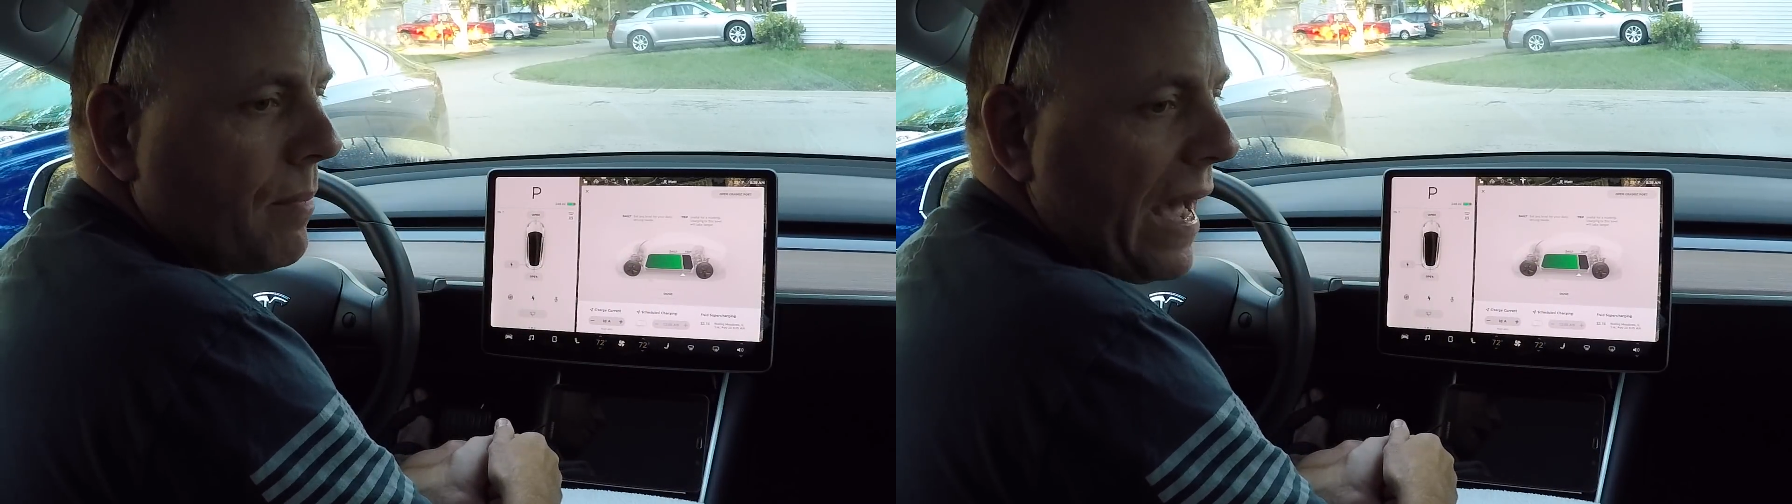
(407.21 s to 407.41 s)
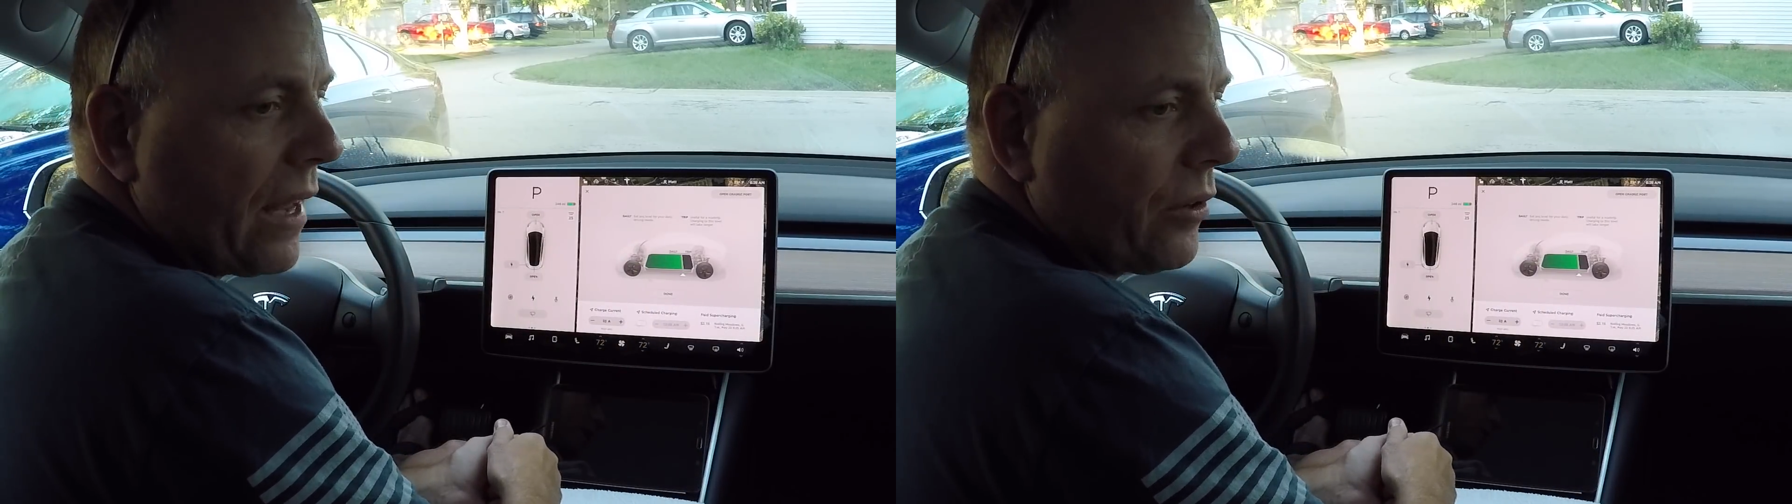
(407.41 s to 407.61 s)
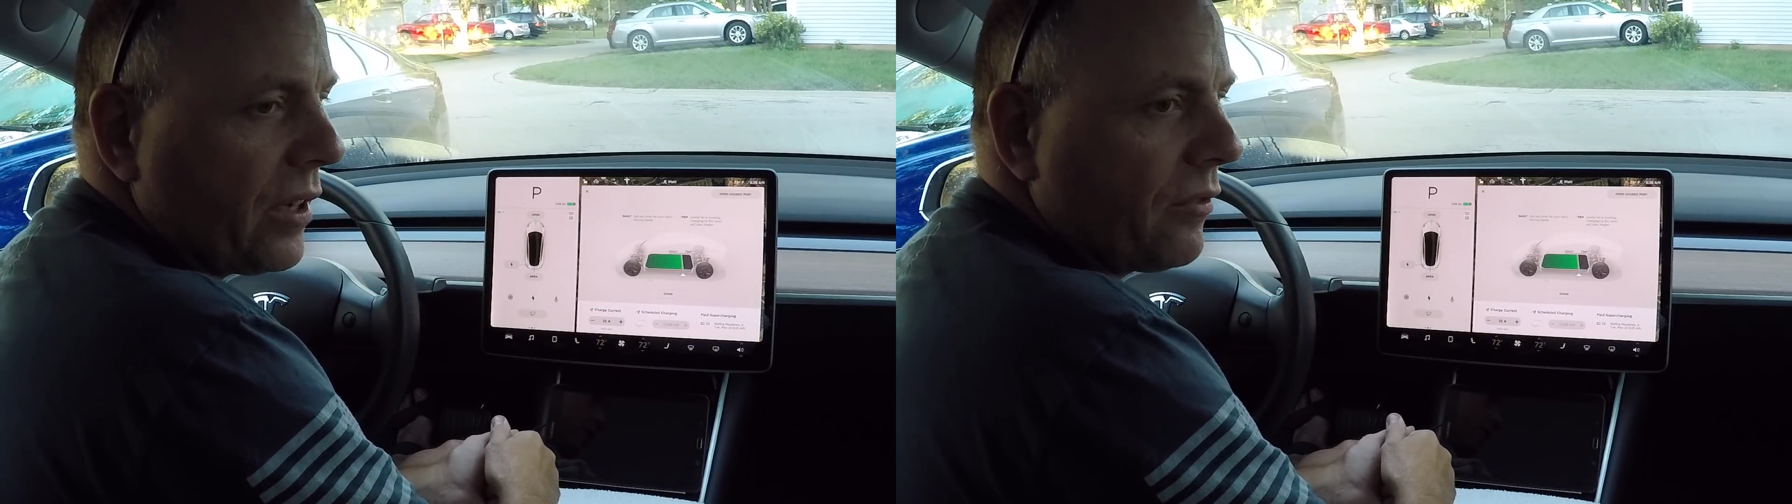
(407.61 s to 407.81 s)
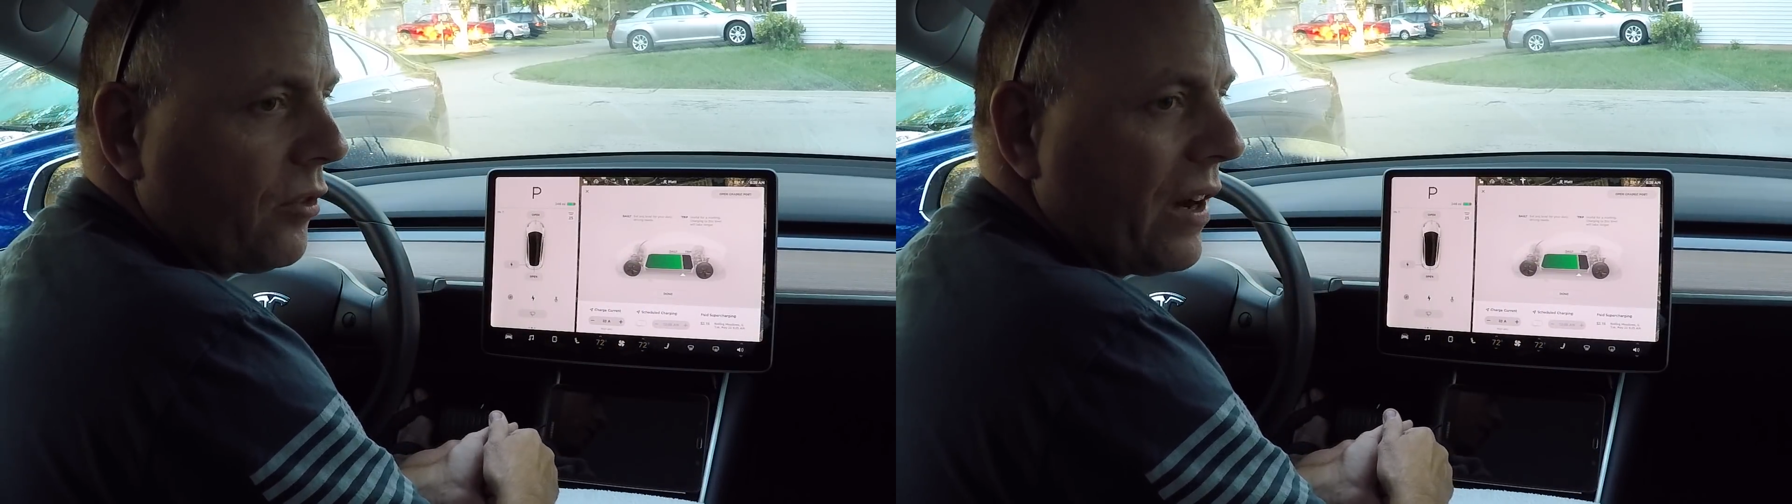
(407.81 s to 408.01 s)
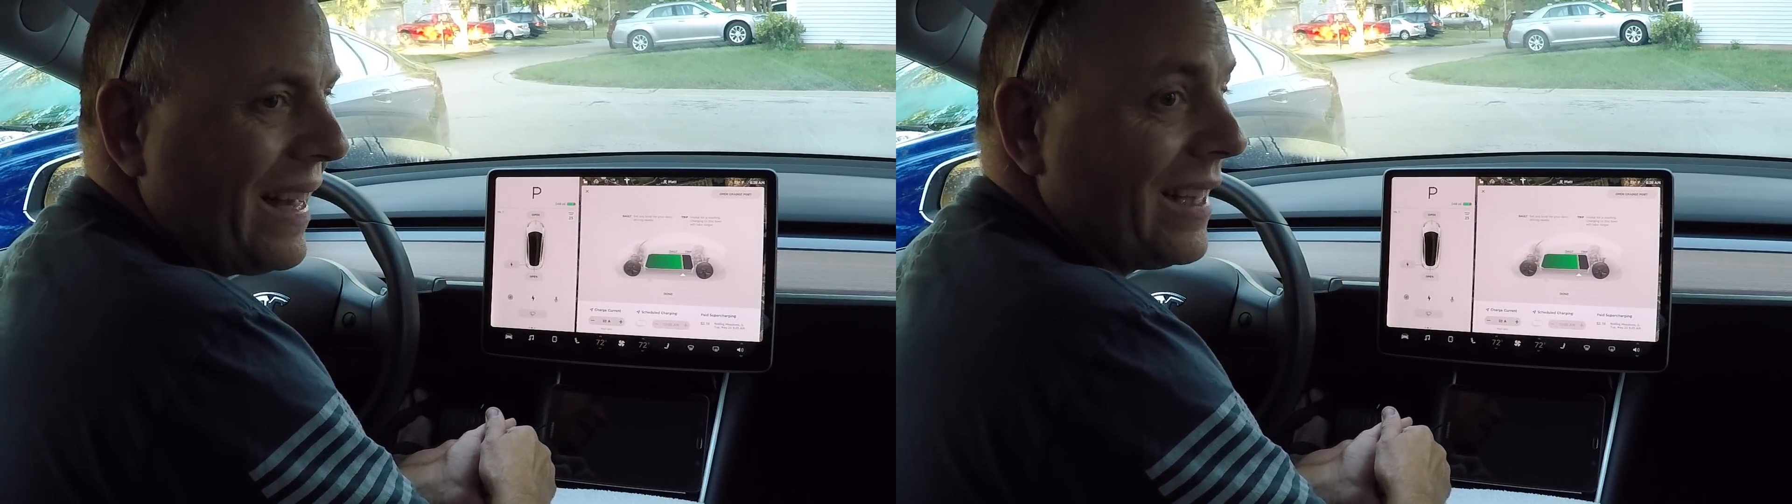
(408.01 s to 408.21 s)
battery
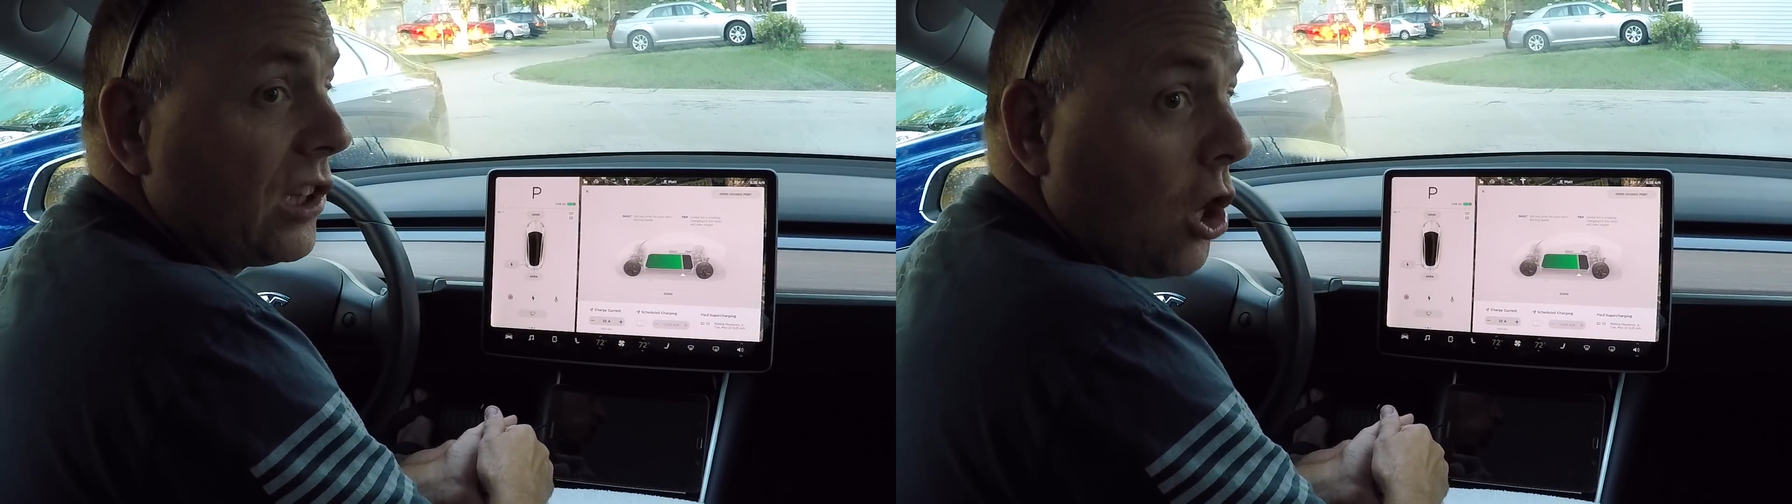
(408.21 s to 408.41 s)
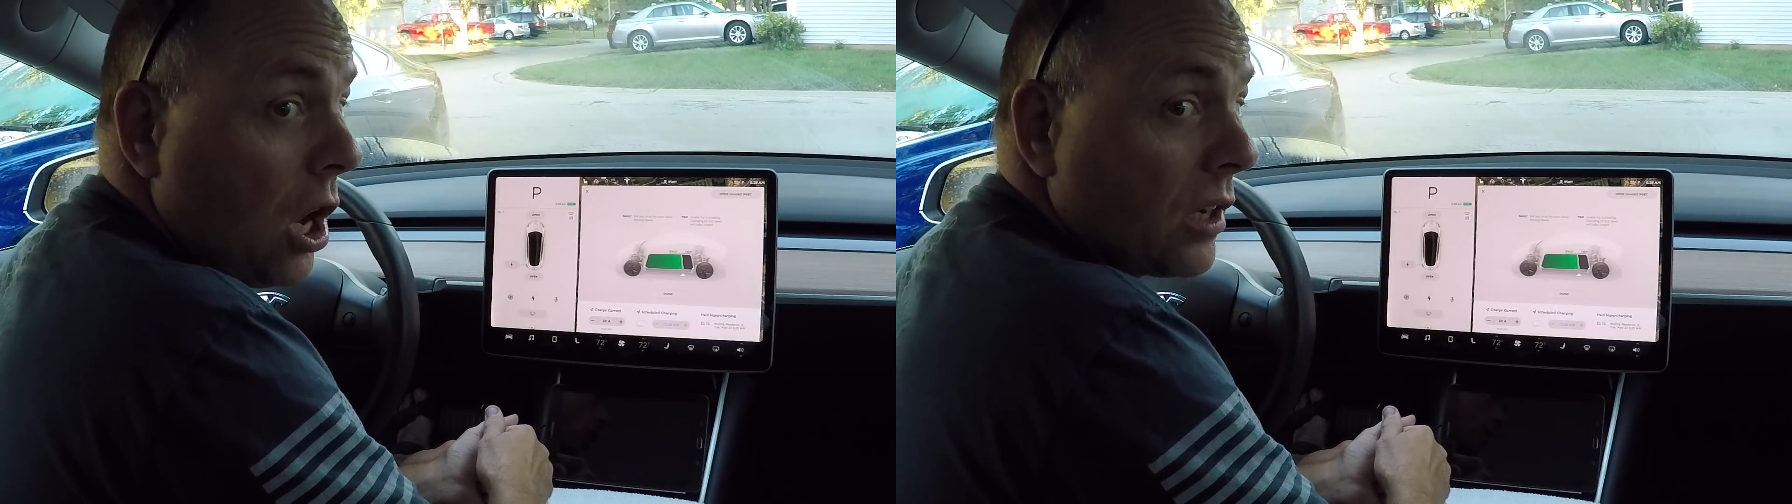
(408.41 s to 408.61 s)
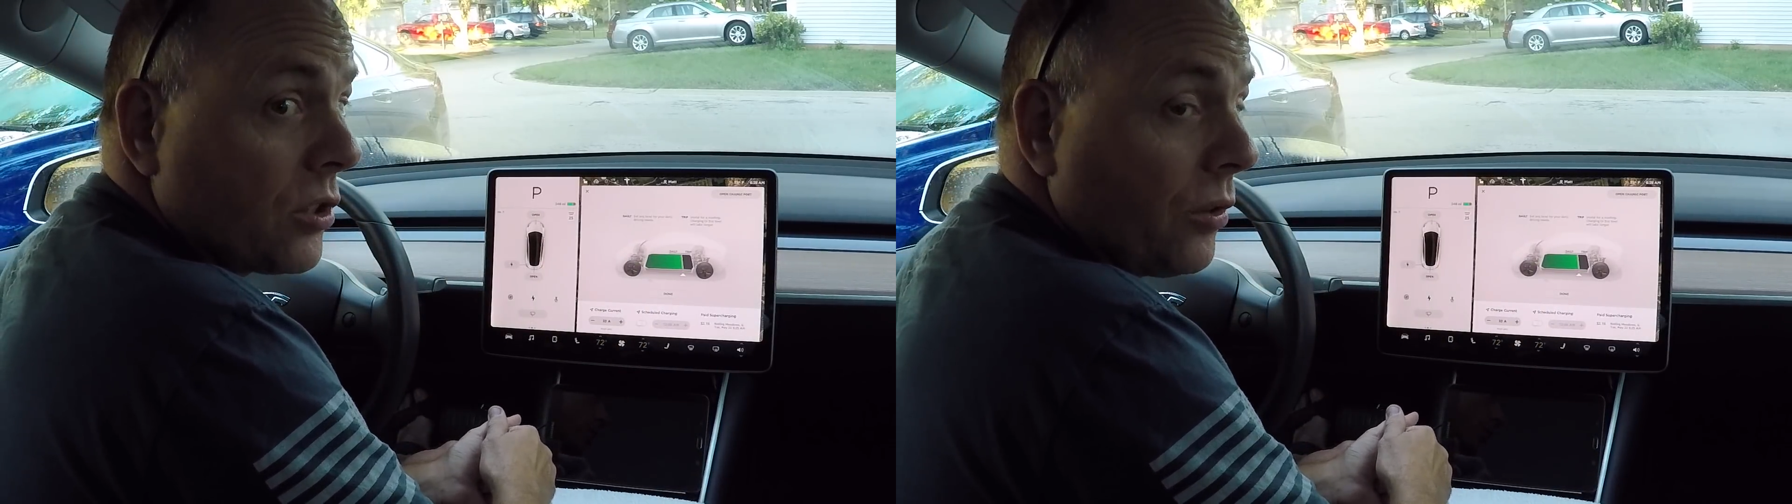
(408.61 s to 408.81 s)
for any long